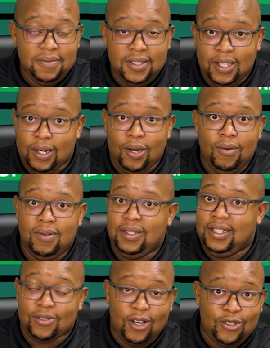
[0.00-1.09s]
You know,
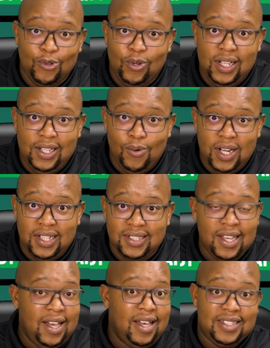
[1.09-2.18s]
he's got 2 league wins,
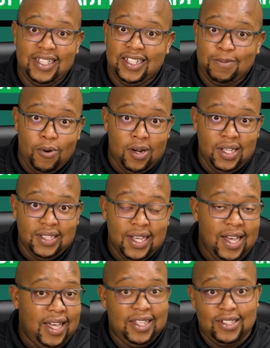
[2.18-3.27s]
6 points.
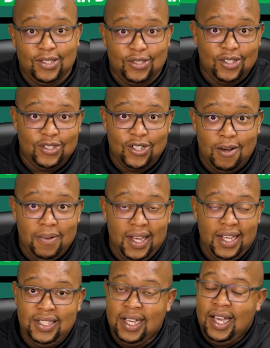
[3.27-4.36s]
He's into the top
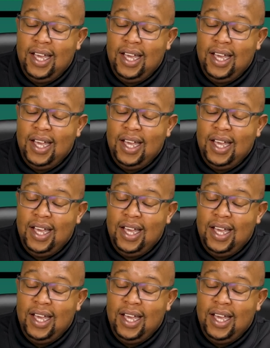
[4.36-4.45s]
8.